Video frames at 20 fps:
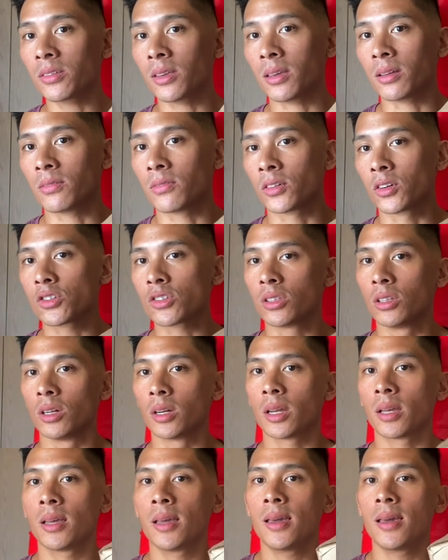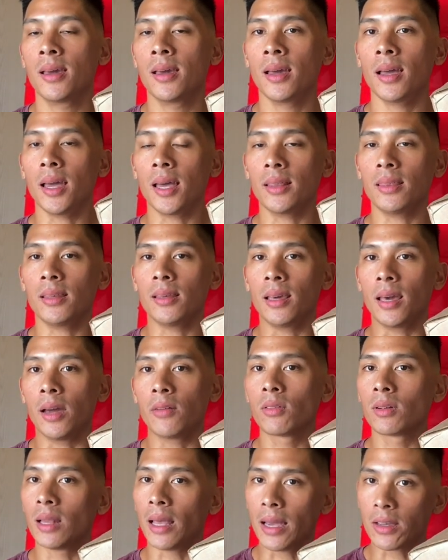and first look at the
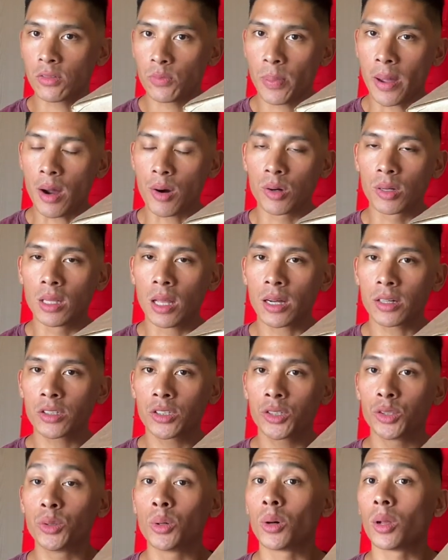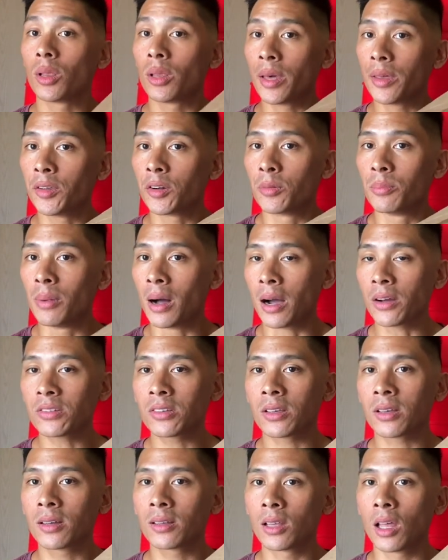Everlast Powerlock 2 leather
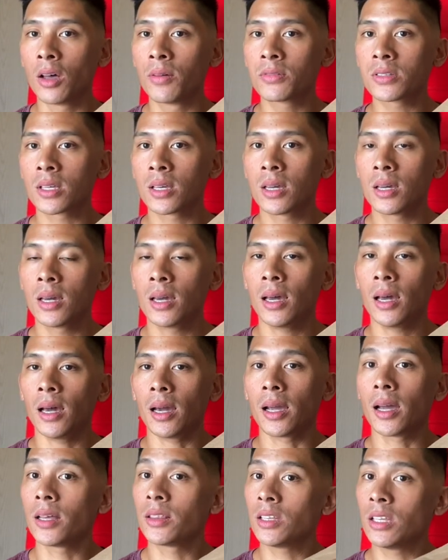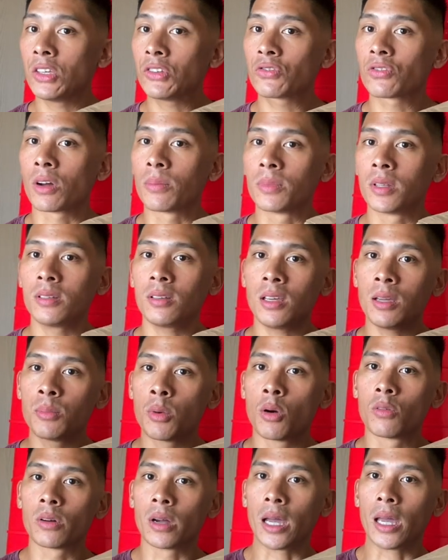boxing gloves. I got these from the team
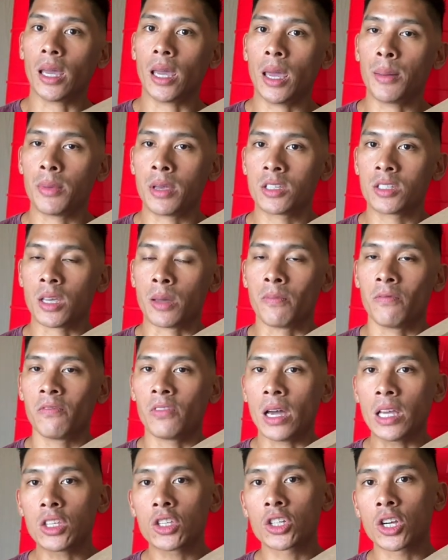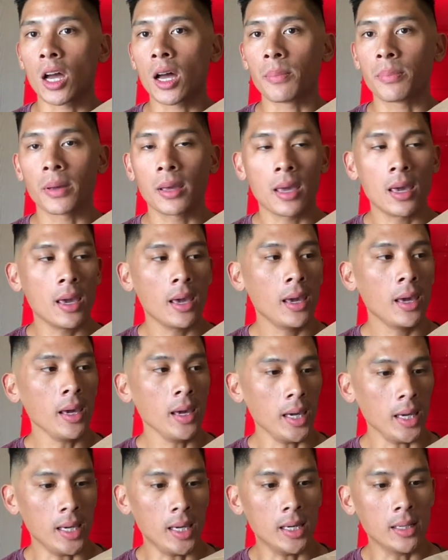over at MSM Fight Shop,
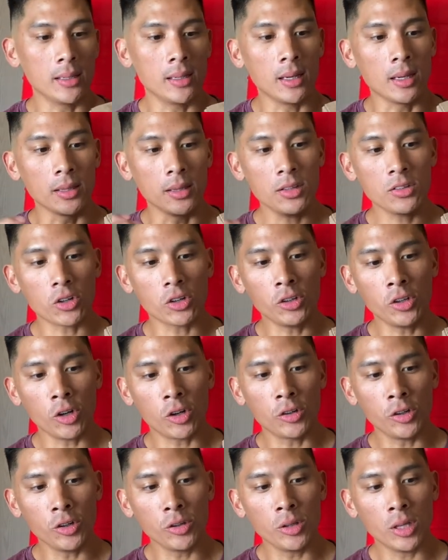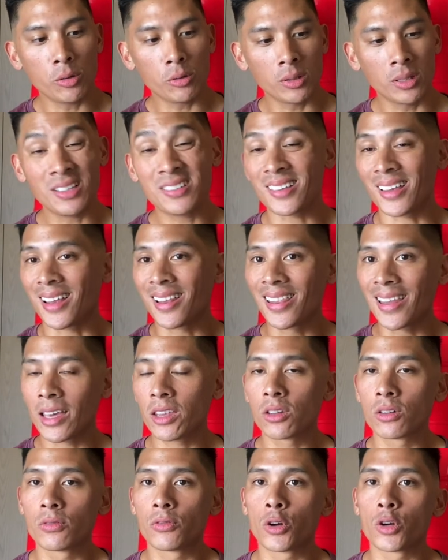and these are their newly released
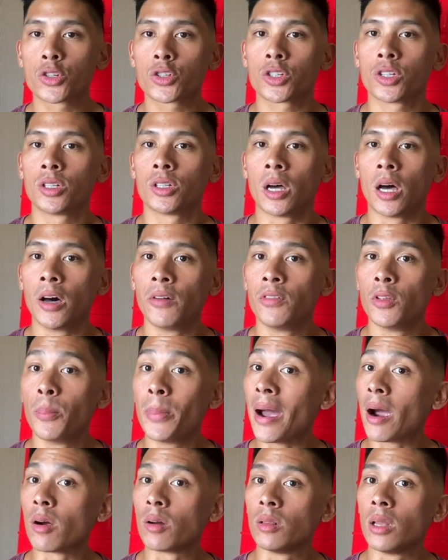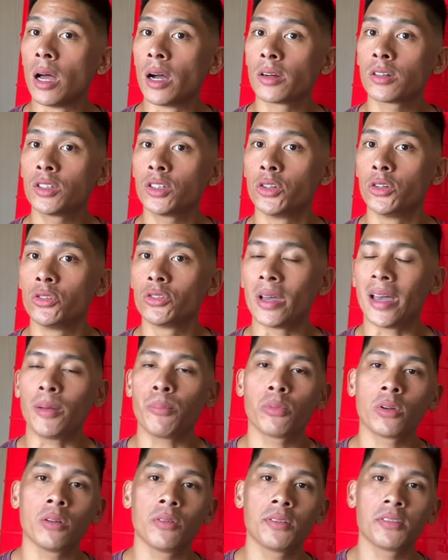leather version of the Powerlock 2s. I
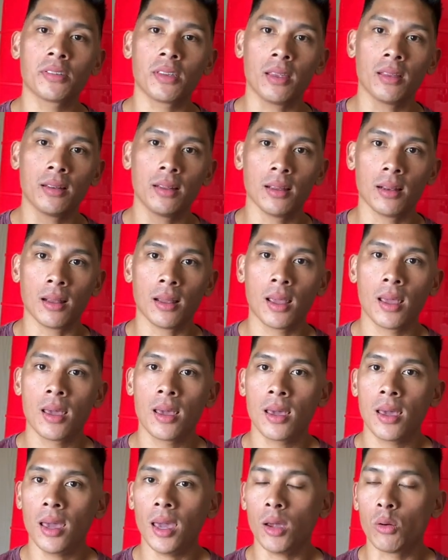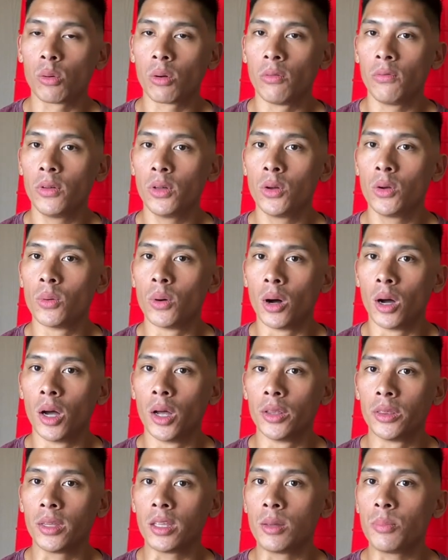previously did a review
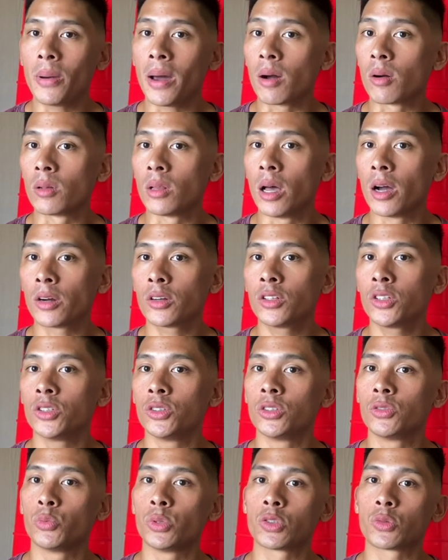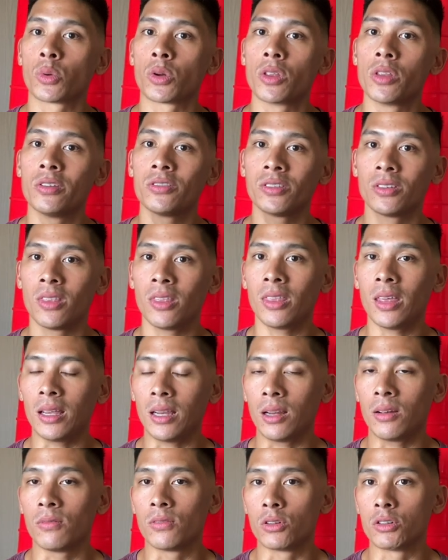on the Powerlock 2s, which were the
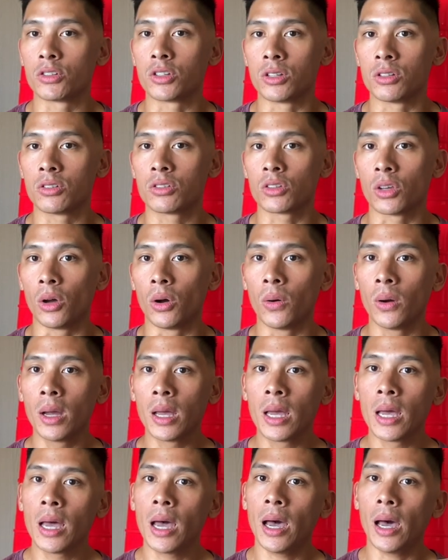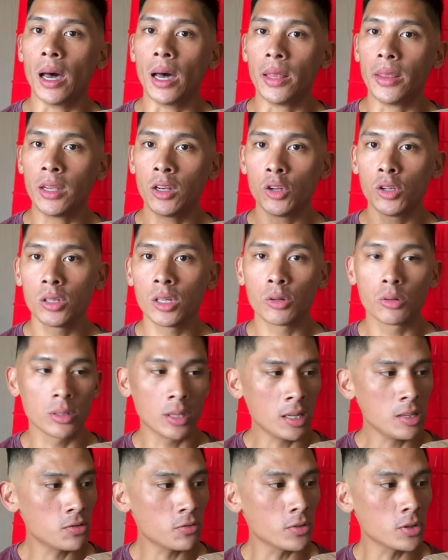synthetic version. So the newly
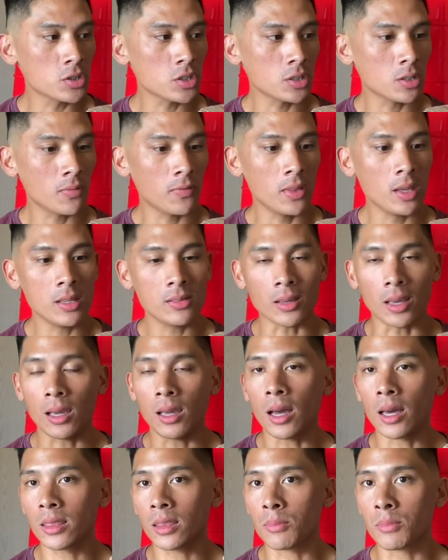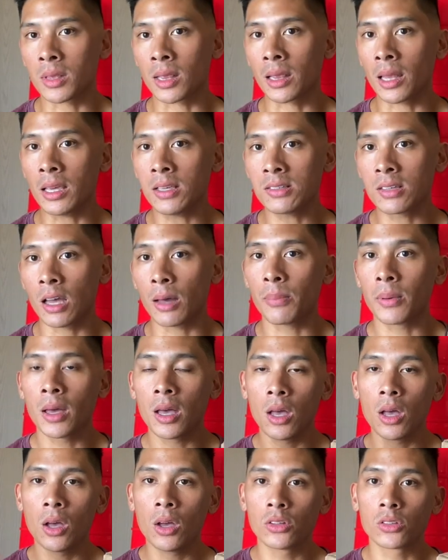released version of these, I got them in lace-up.
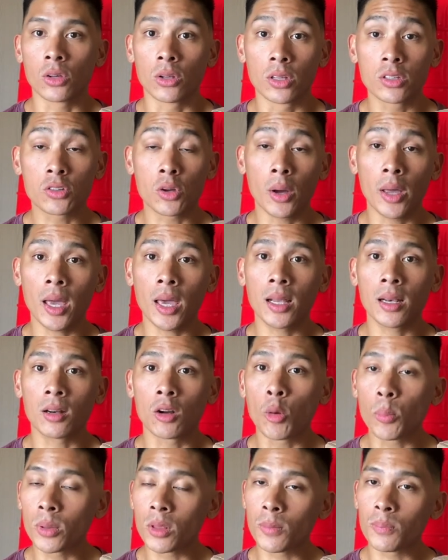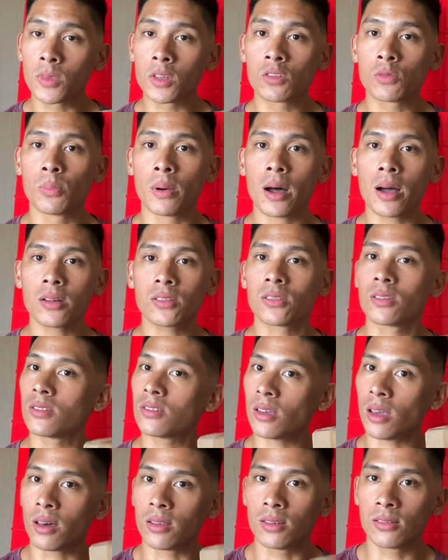So let's go ahead and open up this box and
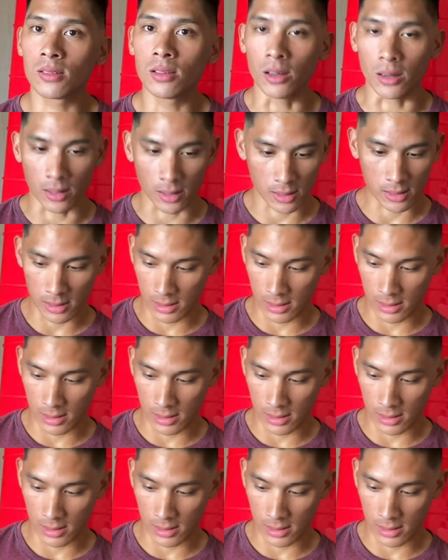see how these look.